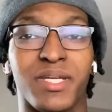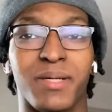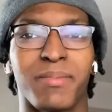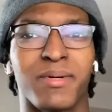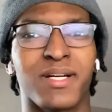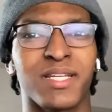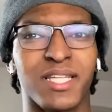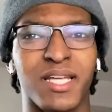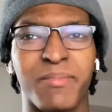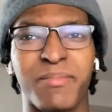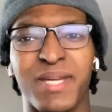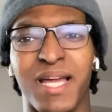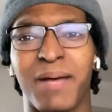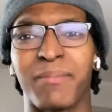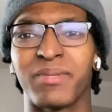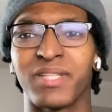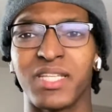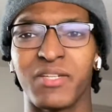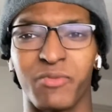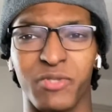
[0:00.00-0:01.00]
But Columbia, I
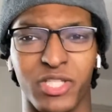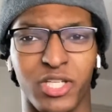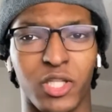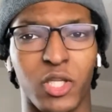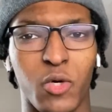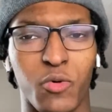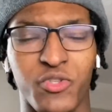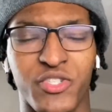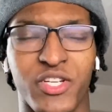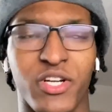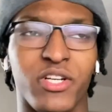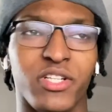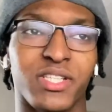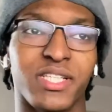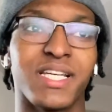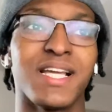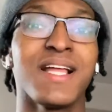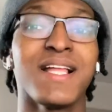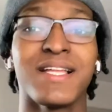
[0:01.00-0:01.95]
believe, was closed early.